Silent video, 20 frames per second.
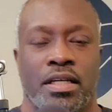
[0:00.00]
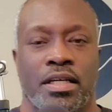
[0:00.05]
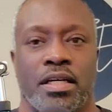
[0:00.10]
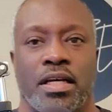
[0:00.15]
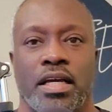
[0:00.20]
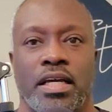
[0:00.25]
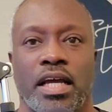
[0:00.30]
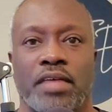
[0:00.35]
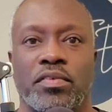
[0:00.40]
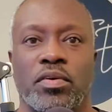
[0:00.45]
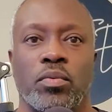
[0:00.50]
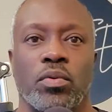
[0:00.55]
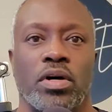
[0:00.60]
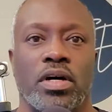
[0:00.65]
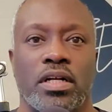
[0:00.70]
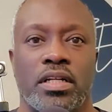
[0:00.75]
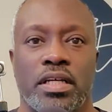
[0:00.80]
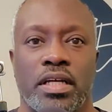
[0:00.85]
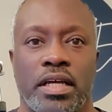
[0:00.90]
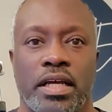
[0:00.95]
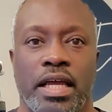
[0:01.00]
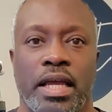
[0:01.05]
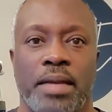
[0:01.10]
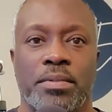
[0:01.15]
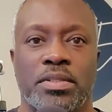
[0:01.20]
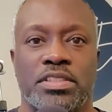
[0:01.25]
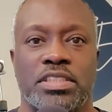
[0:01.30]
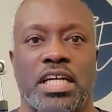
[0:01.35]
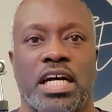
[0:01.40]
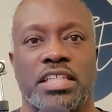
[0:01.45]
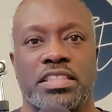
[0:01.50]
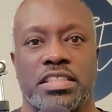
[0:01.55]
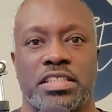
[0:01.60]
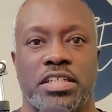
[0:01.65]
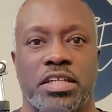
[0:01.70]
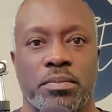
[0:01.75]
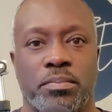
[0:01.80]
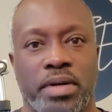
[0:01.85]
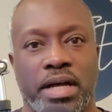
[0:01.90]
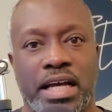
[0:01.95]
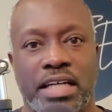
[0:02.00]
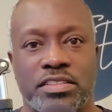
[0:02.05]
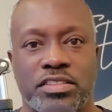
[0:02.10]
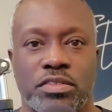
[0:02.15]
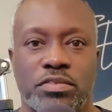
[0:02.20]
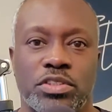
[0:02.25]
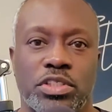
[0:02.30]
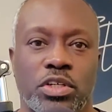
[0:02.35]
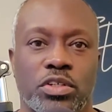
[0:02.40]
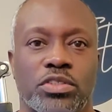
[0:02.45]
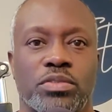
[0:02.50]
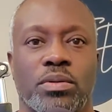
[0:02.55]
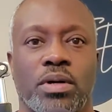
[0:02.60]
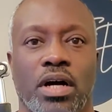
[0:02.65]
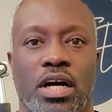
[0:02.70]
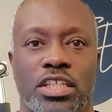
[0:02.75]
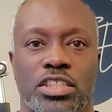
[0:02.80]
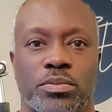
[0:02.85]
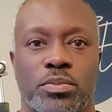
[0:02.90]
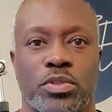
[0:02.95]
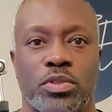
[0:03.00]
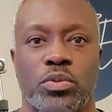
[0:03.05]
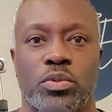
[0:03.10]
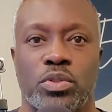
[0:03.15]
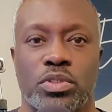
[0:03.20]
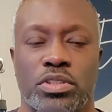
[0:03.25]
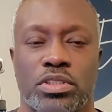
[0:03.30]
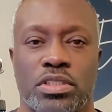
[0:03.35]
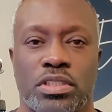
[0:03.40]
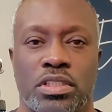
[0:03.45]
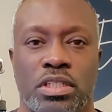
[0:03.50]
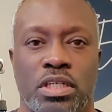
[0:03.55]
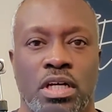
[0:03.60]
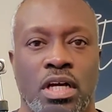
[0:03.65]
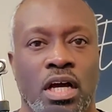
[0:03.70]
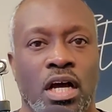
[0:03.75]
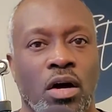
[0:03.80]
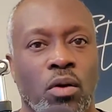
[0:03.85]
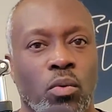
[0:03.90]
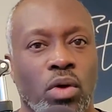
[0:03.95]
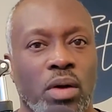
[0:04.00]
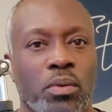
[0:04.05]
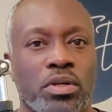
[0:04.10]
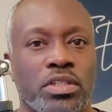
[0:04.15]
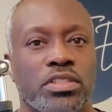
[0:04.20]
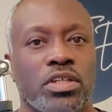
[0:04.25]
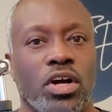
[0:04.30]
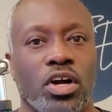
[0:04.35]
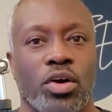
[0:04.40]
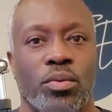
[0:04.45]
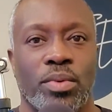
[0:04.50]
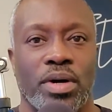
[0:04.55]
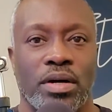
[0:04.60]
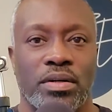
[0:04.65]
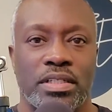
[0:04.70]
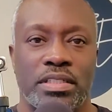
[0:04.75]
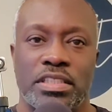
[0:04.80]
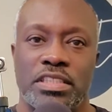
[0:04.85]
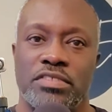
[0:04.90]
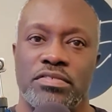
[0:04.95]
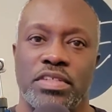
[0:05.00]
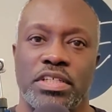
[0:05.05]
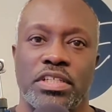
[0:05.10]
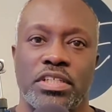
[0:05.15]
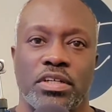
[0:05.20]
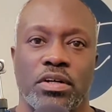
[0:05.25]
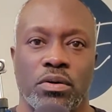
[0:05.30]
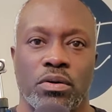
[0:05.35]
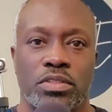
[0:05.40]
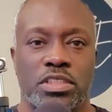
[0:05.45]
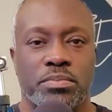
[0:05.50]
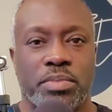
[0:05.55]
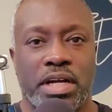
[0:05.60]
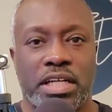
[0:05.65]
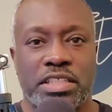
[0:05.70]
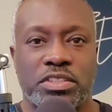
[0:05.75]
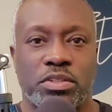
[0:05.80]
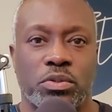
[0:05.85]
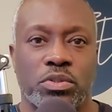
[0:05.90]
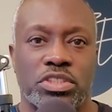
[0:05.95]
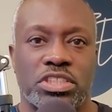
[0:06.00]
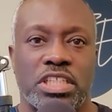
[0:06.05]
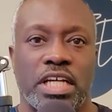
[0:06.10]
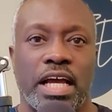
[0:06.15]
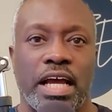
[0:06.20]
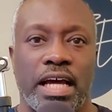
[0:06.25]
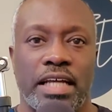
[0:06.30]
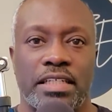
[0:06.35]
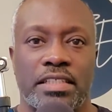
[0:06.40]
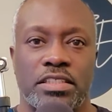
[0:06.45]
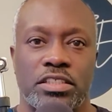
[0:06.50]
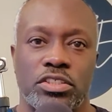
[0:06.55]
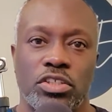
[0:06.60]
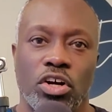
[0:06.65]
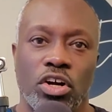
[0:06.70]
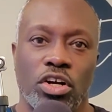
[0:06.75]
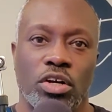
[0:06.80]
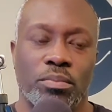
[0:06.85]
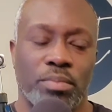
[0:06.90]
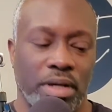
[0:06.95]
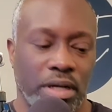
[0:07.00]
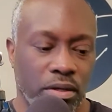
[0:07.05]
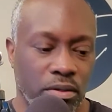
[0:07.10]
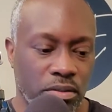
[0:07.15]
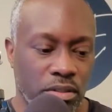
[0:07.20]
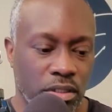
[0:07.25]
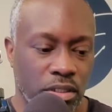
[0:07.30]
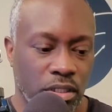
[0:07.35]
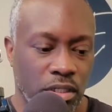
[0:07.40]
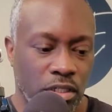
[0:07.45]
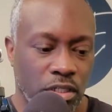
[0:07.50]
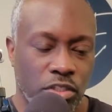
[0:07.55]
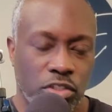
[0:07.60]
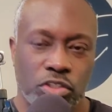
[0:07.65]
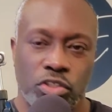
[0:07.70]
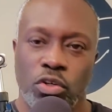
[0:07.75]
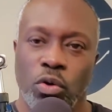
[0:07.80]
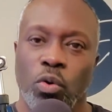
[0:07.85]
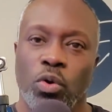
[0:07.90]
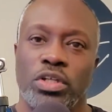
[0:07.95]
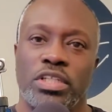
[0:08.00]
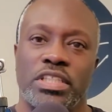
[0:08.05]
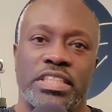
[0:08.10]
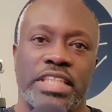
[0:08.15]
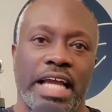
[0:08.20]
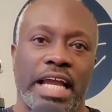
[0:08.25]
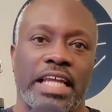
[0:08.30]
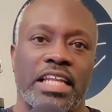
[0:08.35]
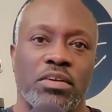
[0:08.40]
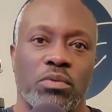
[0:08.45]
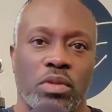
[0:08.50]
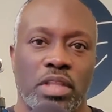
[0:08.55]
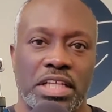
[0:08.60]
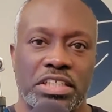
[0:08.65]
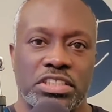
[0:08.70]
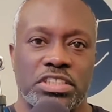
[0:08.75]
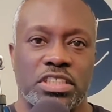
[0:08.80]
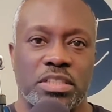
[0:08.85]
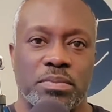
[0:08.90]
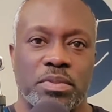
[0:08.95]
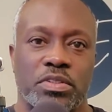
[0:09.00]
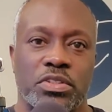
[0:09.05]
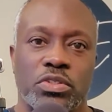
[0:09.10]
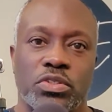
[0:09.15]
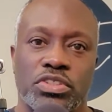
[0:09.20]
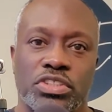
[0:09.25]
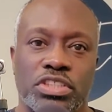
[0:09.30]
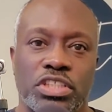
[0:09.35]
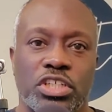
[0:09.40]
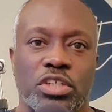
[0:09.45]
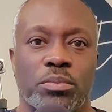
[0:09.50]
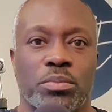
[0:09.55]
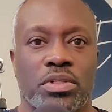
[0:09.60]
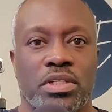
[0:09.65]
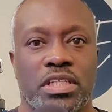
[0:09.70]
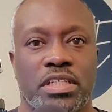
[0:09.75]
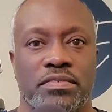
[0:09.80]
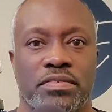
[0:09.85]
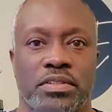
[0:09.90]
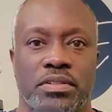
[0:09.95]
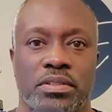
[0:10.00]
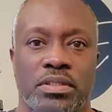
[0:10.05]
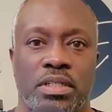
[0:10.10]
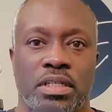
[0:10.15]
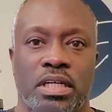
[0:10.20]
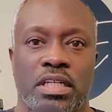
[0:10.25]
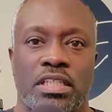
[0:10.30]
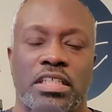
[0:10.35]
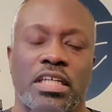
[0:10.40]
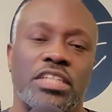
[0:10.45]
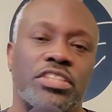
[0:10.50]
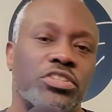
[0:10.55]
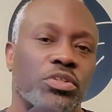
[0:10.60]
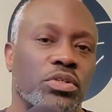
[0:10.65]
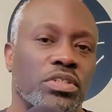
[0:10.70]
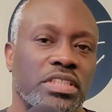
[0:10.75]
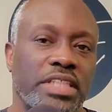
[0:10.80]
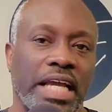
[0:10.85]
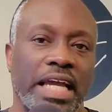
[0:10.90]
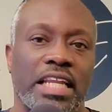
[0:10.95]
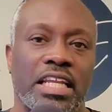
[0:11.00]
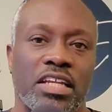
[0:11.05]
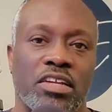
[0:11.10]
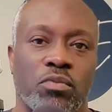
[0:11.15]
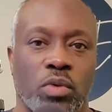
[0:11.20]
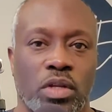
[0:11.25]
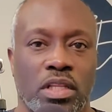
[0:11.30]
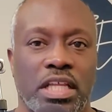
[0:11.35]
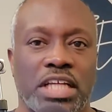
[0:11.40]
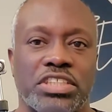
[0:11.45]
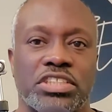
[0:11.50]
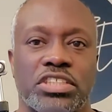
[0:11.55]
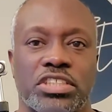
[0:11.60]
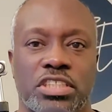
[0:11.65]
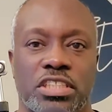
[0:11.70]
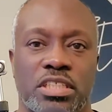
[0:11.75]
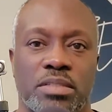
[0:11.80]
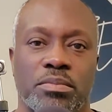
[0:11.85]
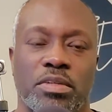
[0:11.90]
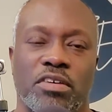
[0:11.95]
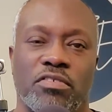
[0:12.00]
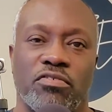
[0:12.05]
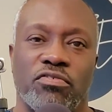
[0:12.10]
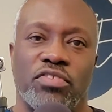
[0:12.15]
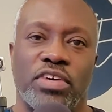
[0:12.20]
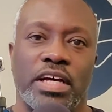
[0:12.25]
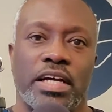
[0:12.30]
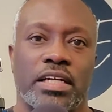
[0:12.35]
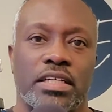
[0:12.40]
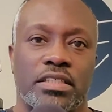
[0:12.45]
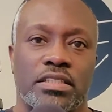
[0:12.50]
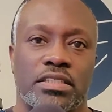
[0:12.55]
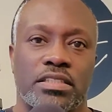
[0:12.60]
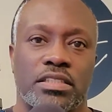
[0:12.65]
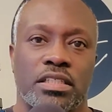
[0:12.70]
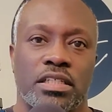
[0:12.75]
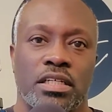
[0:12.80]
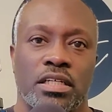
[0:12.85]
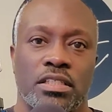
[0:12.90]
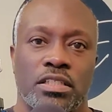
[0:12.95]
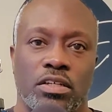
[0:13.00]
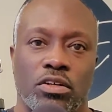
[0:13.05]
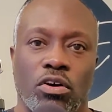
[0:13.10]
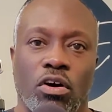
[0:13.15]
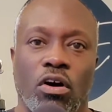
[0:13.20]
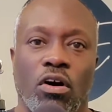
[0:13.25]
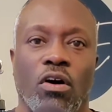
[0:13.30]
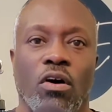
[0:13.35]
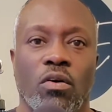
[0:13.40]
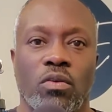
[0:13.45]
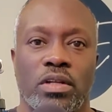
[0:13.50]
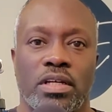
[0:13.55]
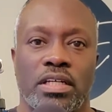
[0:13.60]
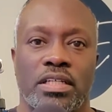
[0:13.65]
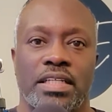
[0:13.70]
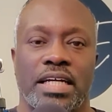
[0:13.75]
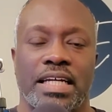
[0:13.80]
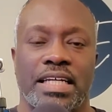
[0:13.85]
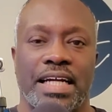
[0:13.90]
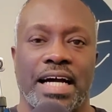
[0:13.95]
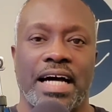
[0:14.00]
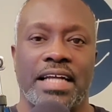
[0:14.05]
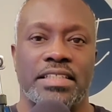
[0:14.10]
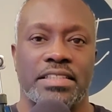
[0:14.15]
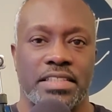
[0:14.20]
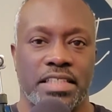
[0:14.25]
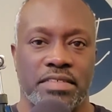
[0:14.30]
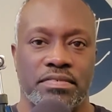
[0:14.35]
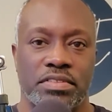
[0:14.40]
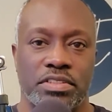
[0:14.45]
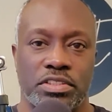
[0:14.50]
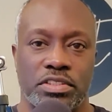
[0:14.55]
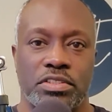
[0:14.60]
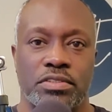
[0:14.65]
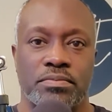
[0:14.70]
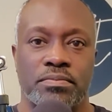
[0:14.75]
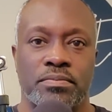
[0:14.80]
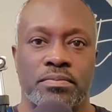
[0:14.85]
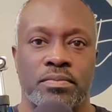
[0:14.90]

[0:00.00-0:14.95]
Hey everyone, Amos Johnson here at Pastoral Church for Entrepreneurs. What I want to talk about in this video, this pastoral chat, is to talk about your dating relationship if you're a single believer. Does your dating relationship affect the calling that God has given you?